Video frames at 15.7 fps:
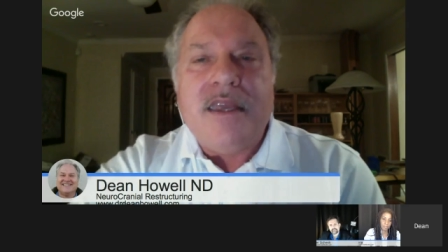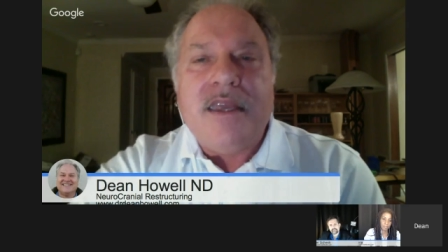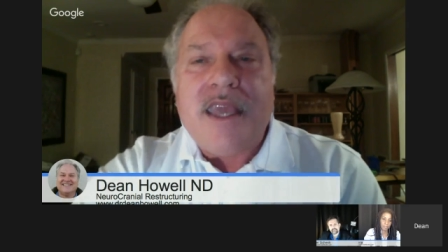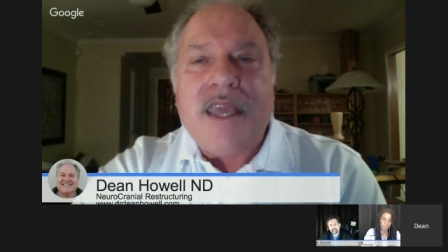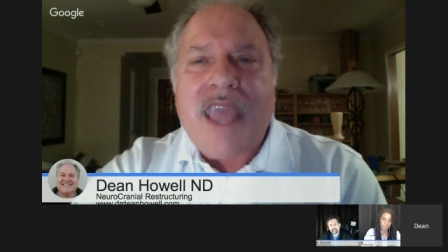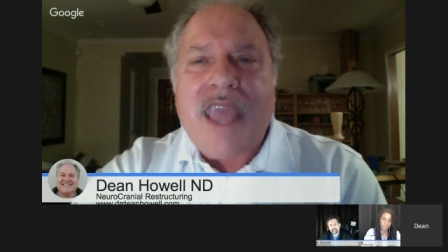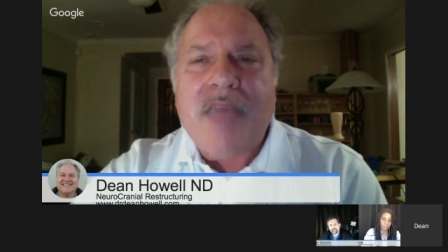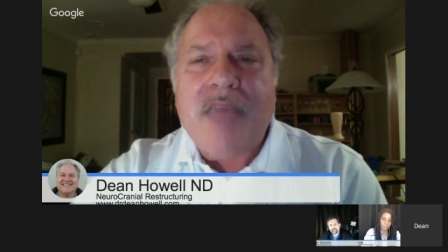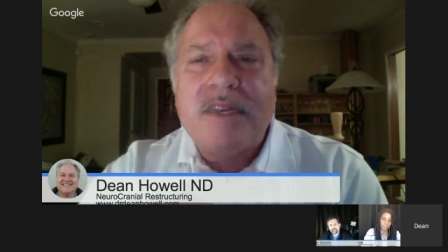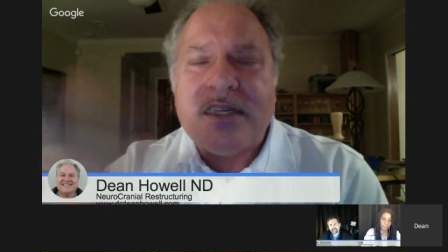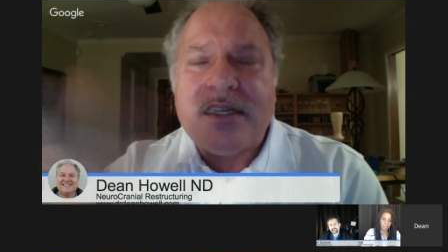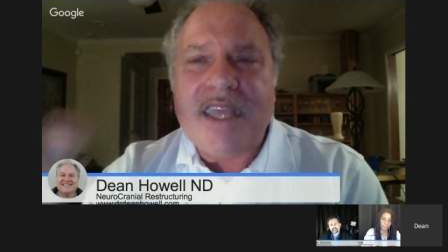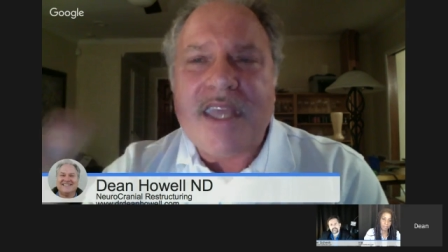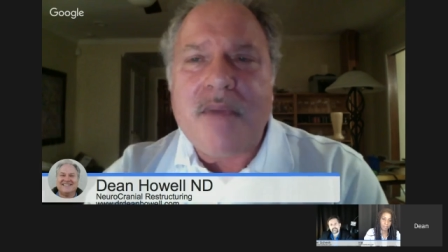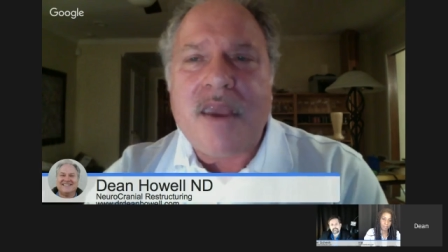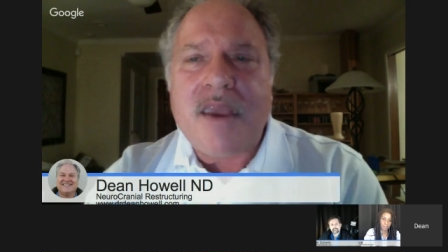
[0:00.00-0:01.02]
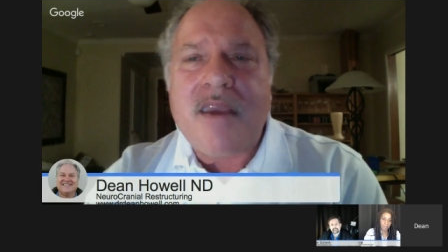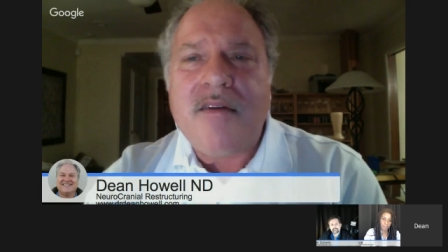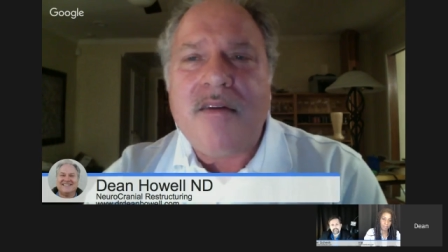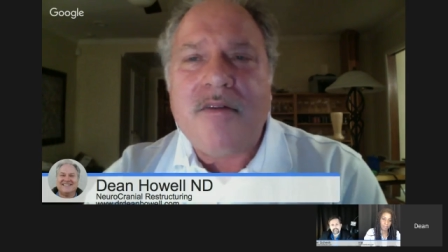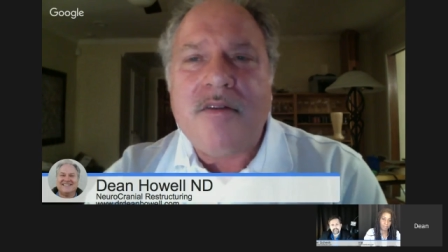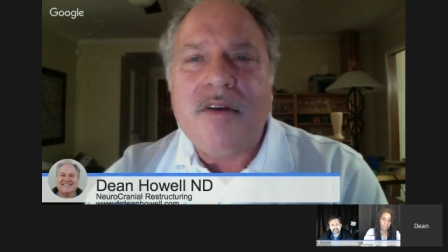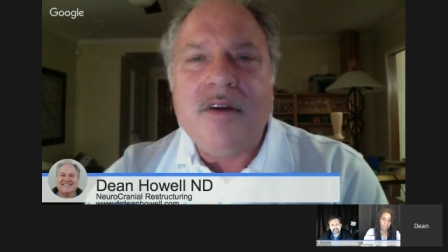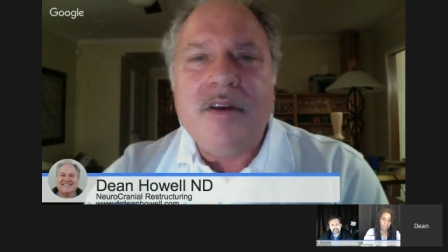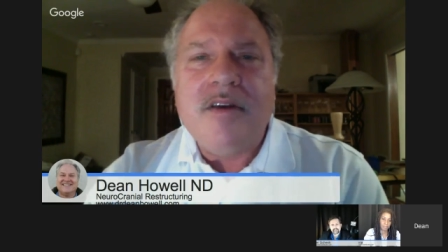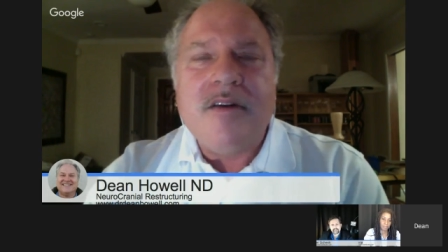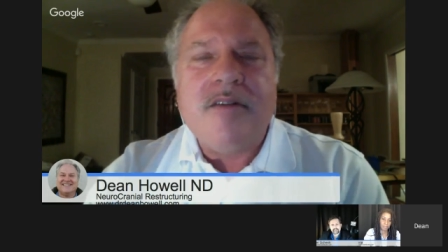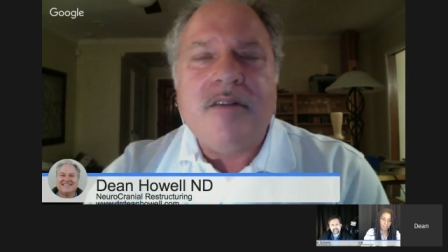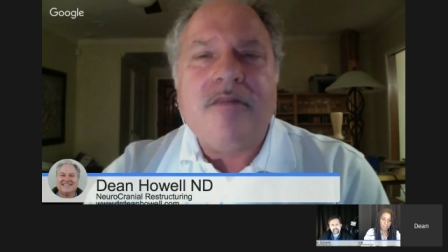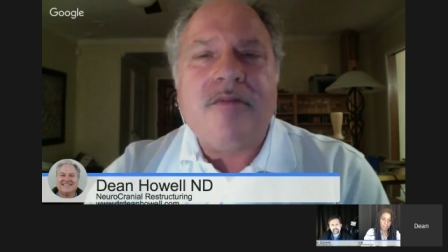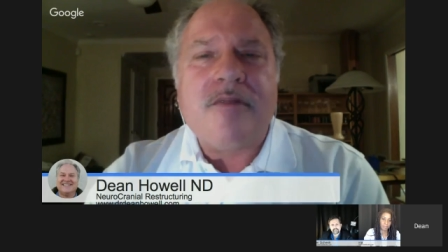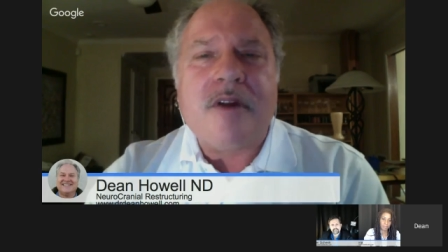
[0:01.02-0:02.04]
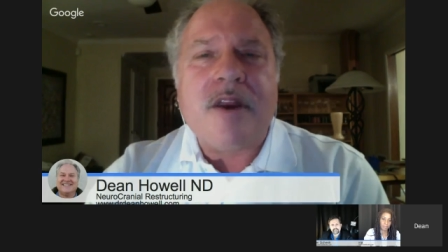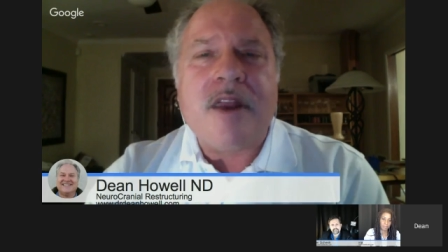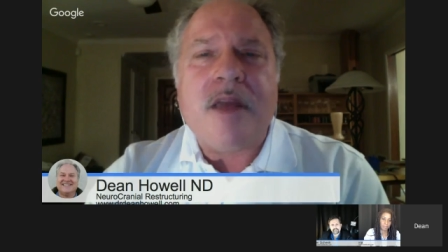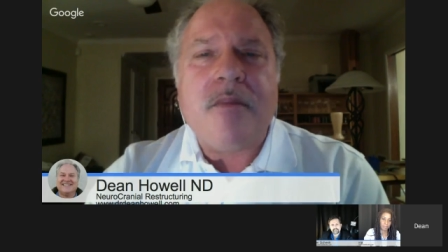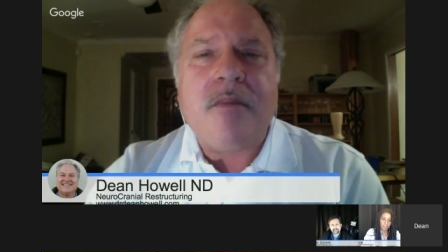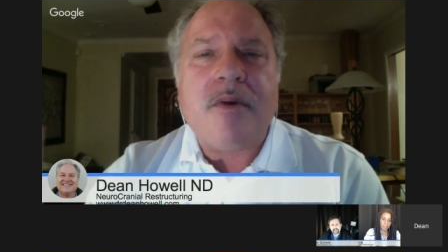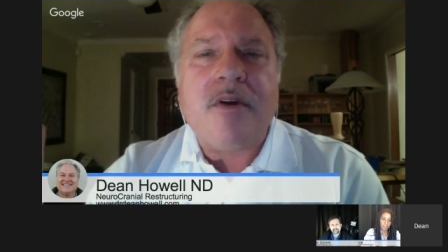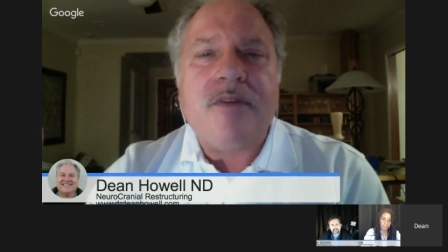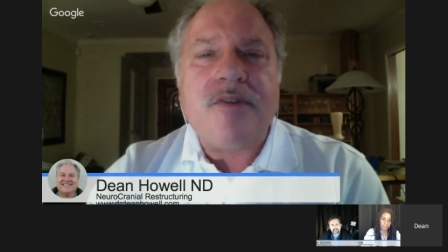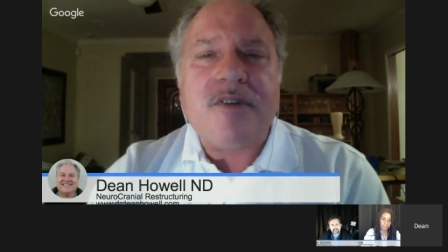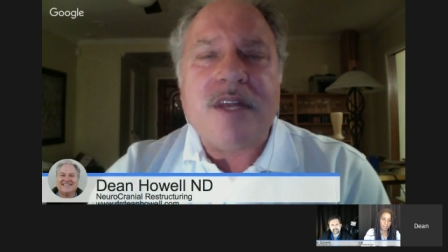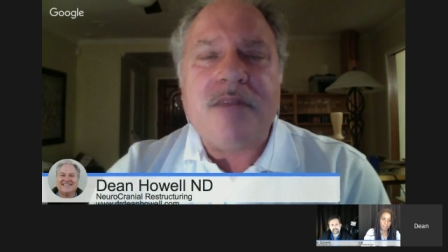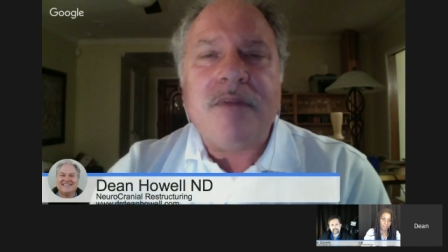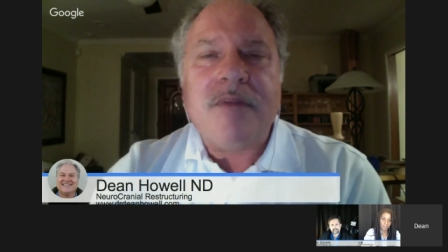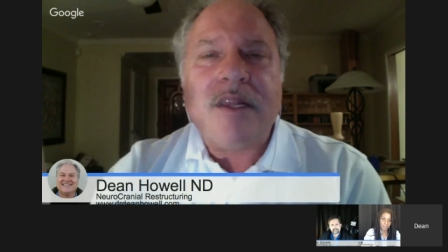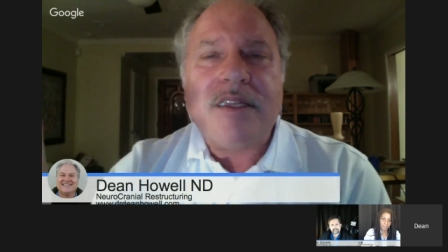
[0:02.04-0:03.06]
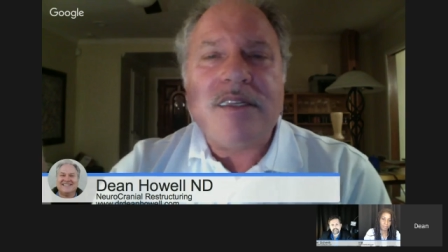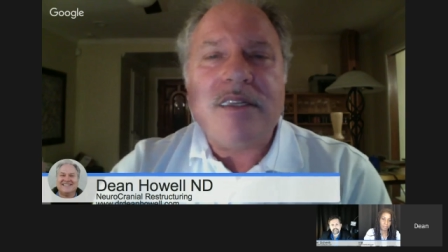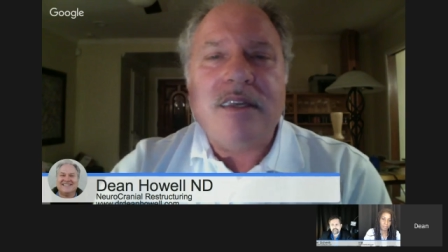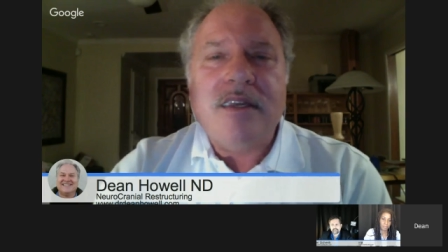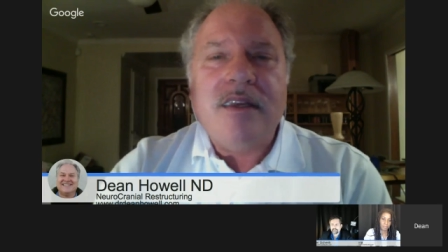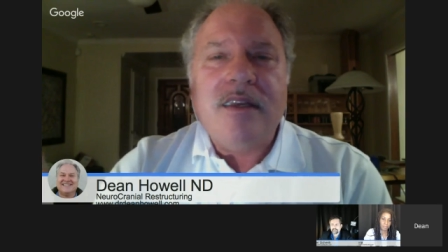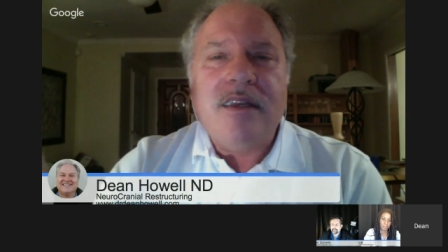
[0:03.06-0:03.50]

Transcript: He came to see me for a number of treatments,